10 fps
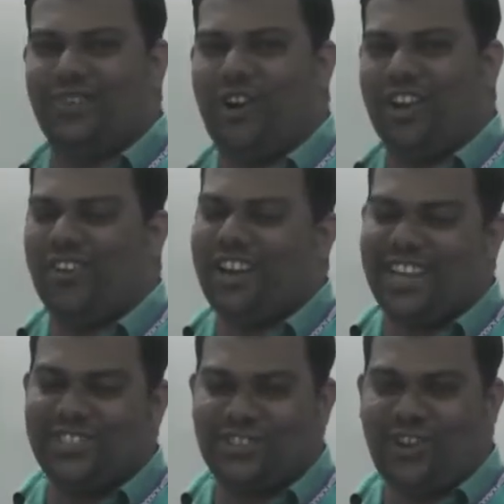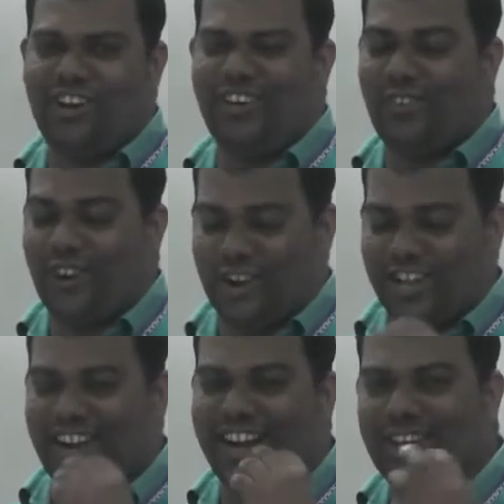So whatever I saw,
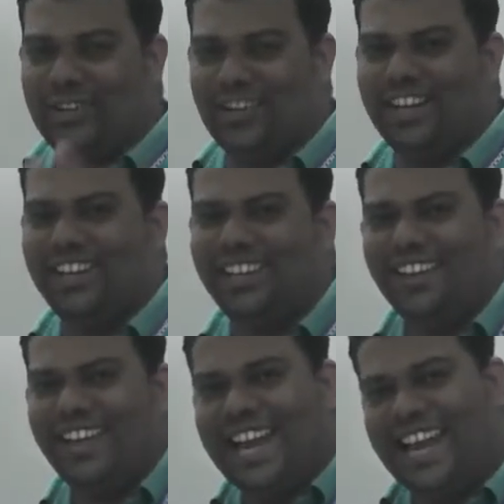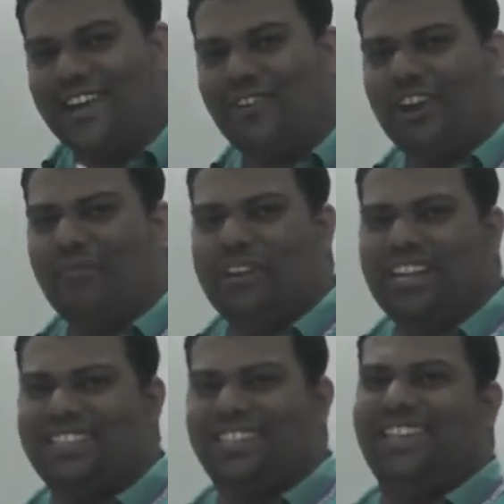whatever I told,
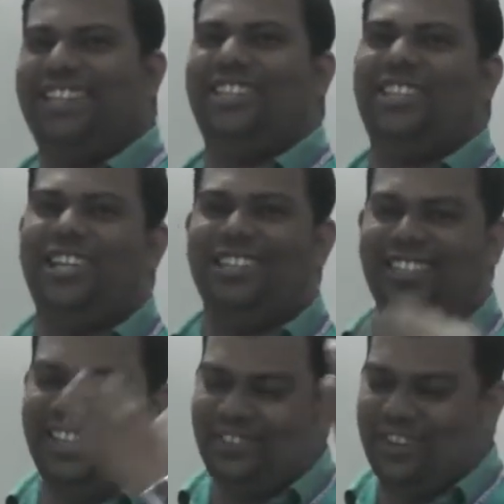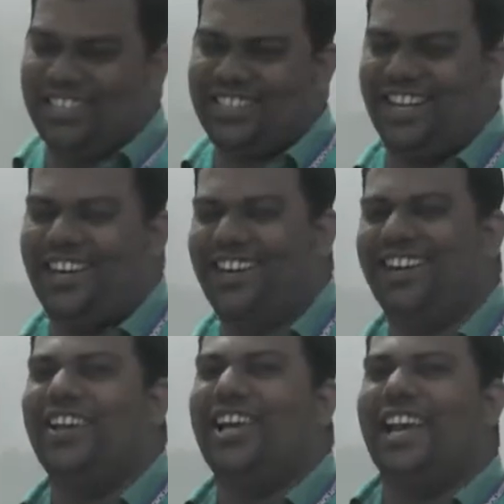electrochemical series, it is in 12th
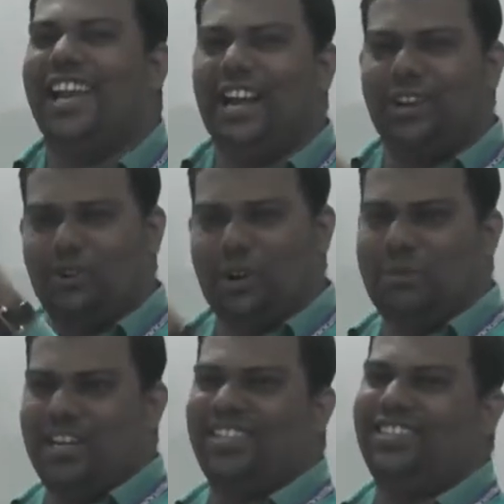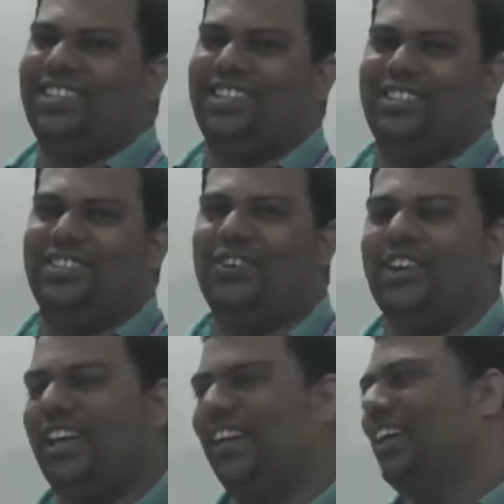standard electrochemical series.
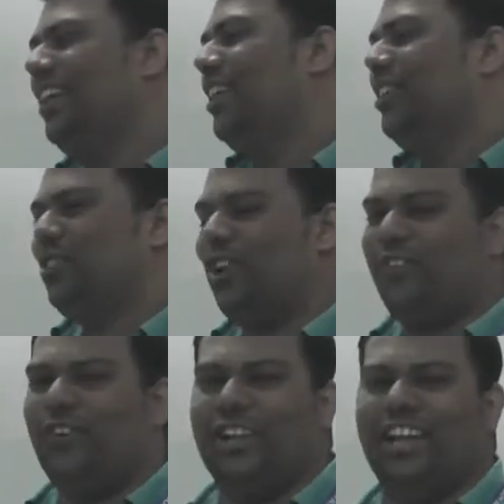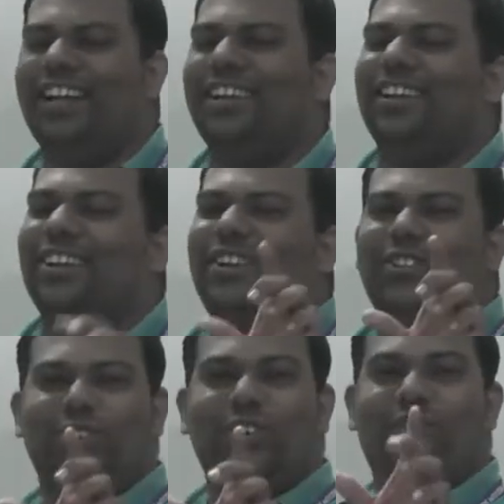Okay, sorry for that.
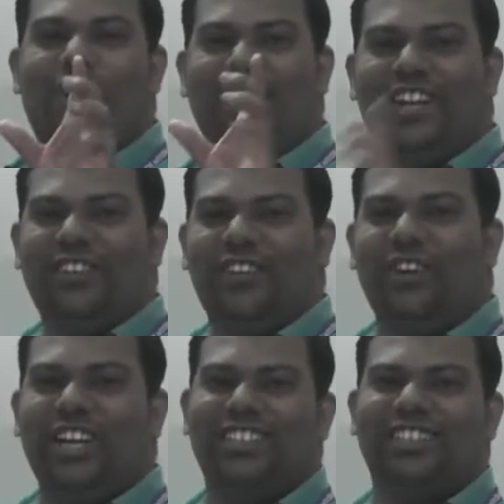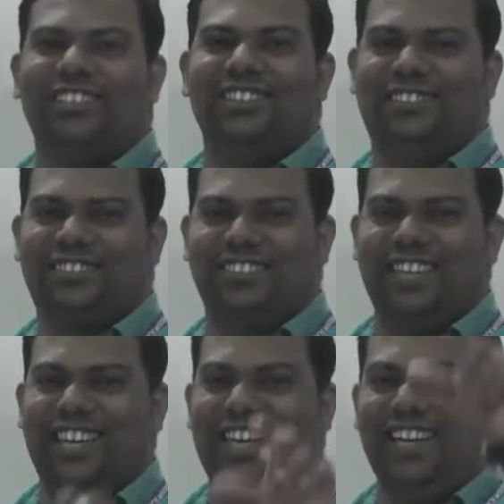So whatever we discuss
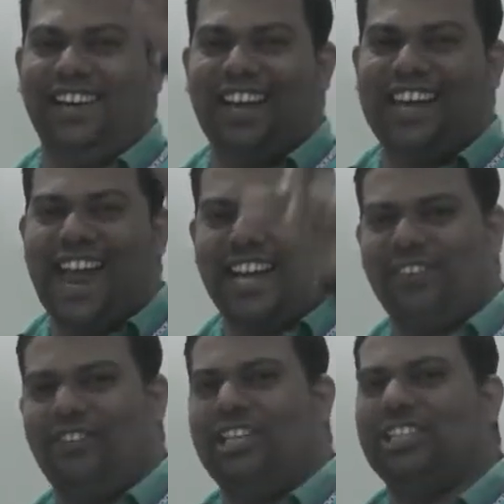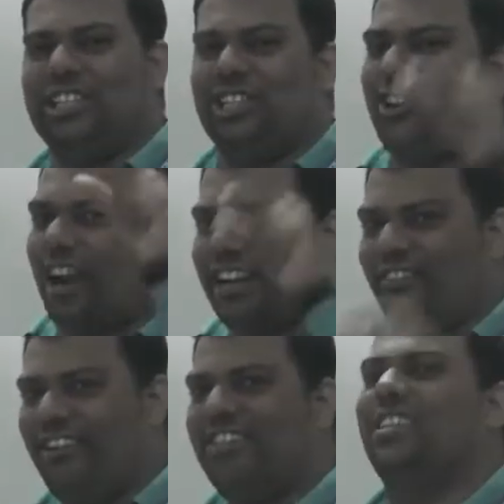in reactivity series or
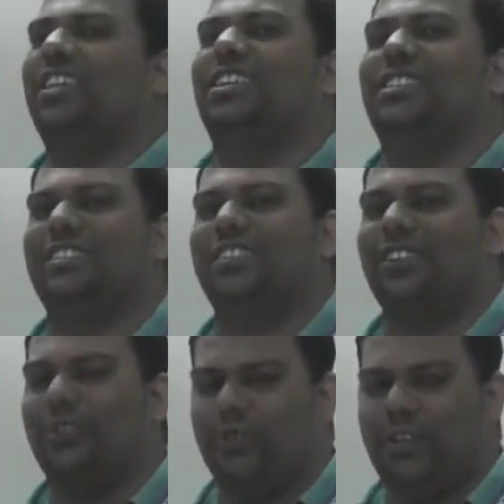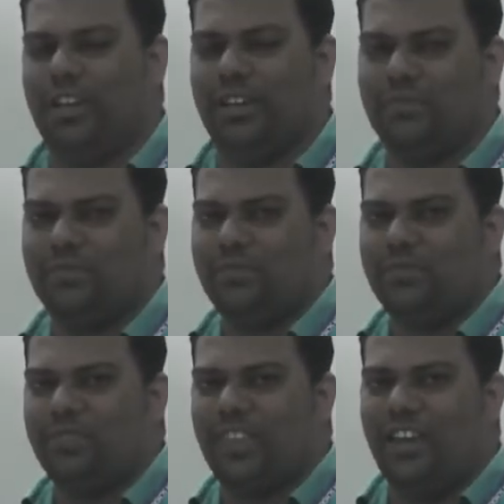activity series, okay,
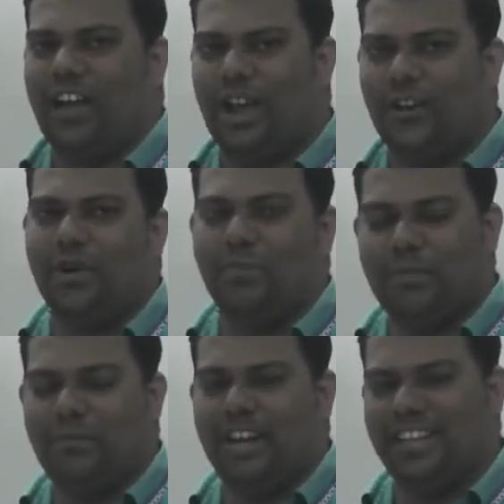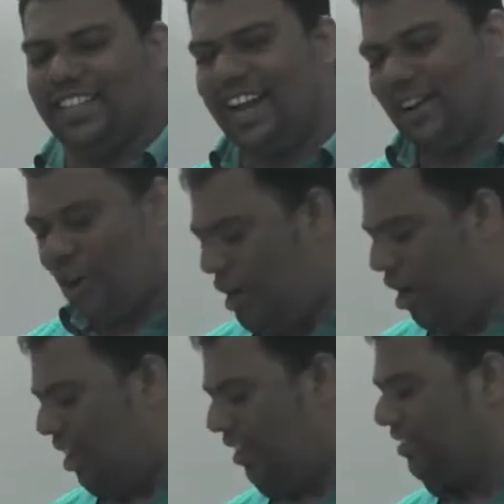are you remembering that
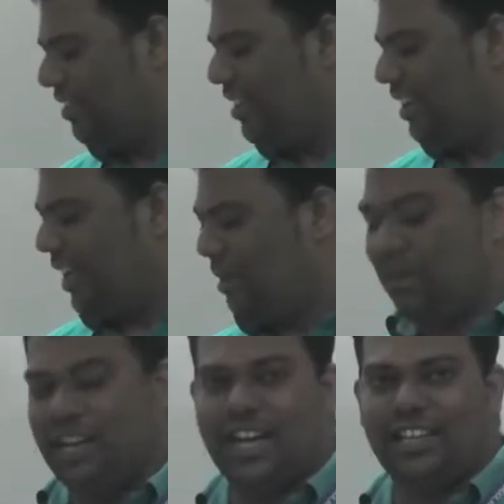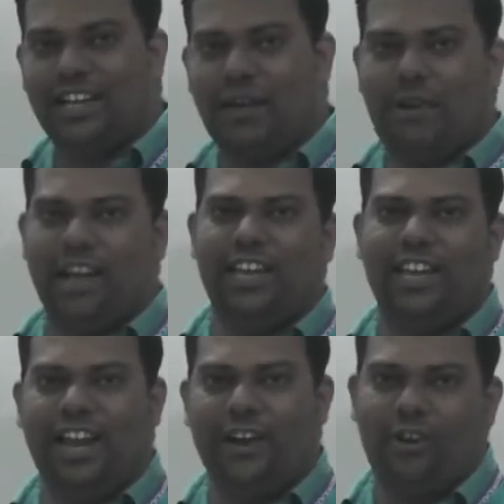all KB Nath
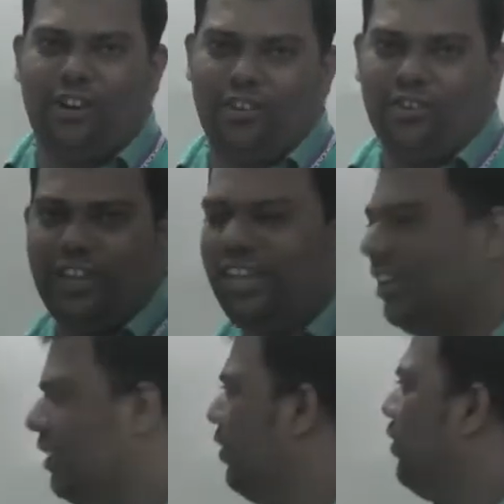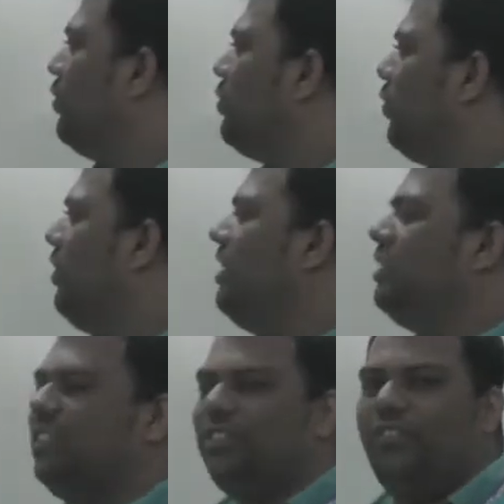Kamali and all? Okay, so it
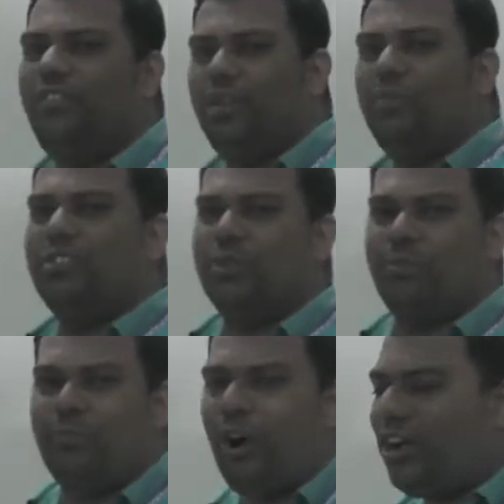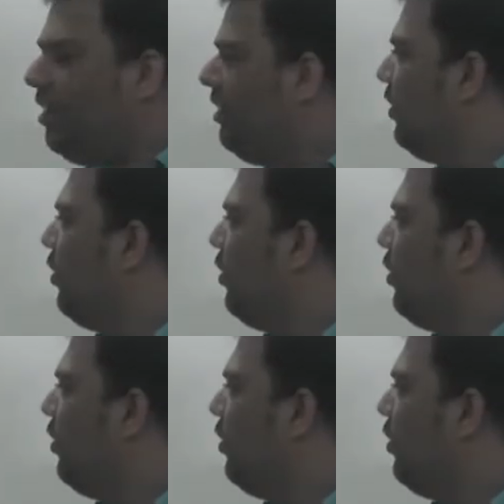is very much important.